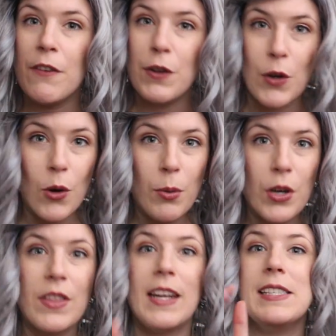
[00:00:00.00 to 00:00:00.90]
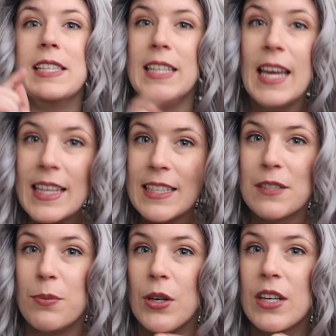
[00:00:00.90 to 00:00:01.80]
if you know a book that is like
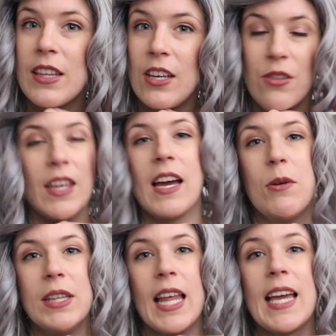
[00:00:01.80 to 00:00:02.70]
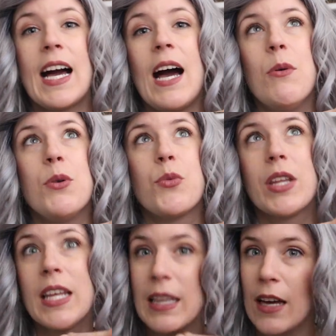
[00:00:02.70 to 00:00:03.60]
this book that you think I would like, I would
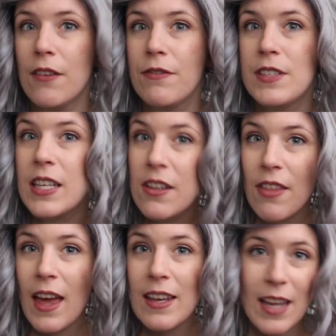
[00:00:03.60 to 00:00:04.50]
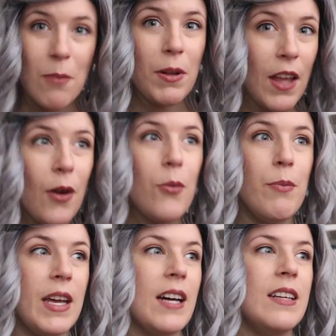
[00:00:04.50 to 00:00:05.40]
really love to hear that down below
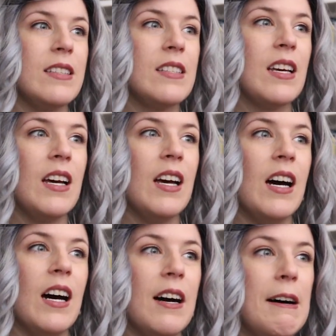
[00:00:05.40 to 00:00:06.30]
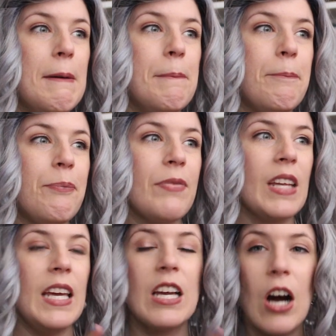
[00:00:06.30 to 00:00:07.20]
because um,
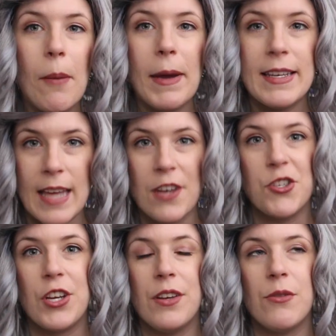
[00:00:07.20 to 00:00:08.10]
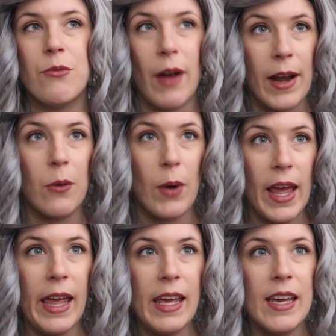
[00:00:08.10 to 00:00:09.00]
it caught my attention right
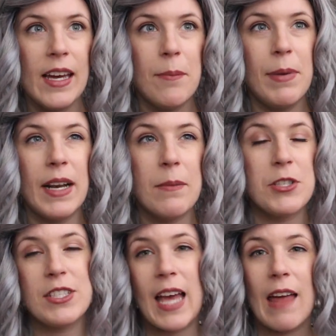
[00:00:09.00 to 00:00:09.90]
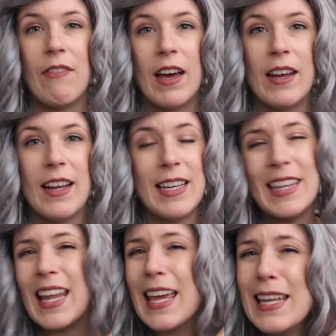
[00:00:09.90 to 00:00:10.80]
away but I'm just sad that I
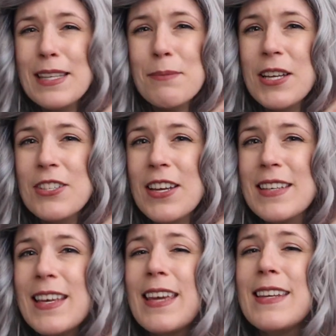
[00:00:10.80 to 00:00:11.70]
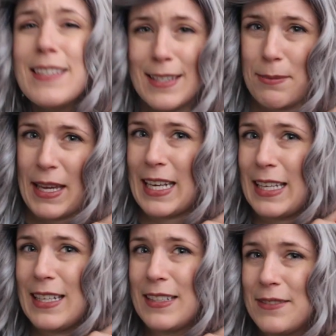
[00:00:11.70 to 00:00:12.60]
didn't like it as much as I
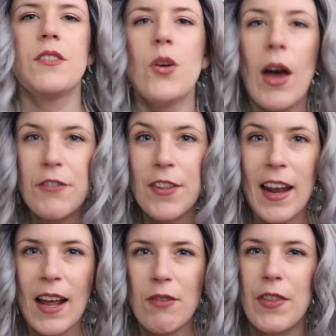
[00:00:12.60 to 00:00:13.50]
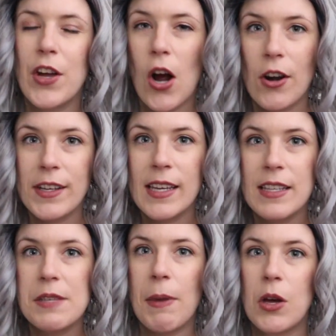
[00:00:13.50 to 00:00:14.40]
anticipated. So after that, I read The
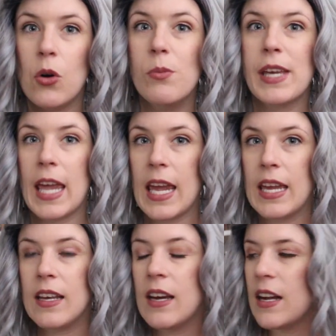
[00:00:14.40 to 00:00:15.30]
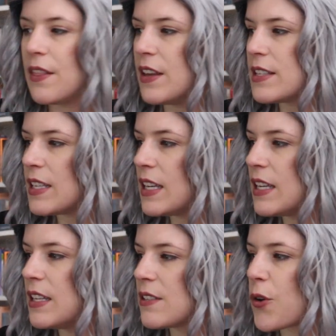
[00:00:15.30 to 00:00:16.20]
Cardigans by Cole McCade. This
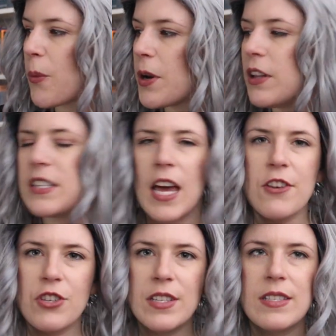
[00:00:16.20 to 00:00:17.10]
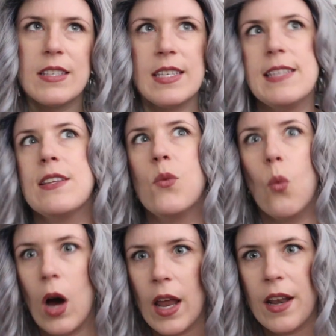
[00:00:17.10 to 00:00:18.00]
is Criminal Intentions Season
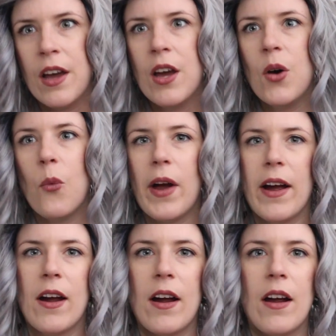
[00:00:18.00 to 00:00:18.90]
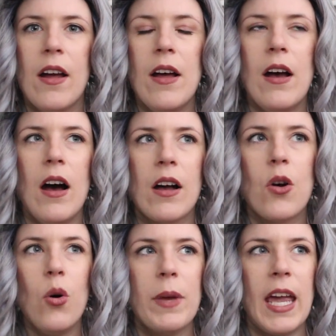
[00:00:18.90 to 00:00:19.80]
1, where uh,
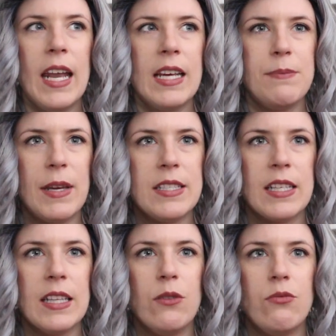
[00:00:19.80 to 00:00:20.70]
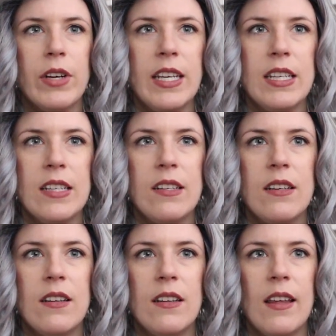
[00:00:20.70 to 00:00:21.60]
Cole McCade has basically
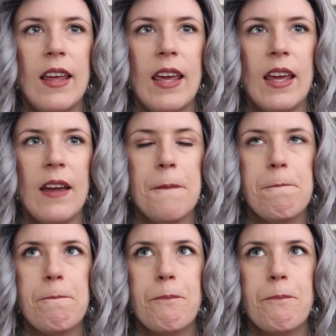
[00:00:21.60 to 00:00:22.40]
written a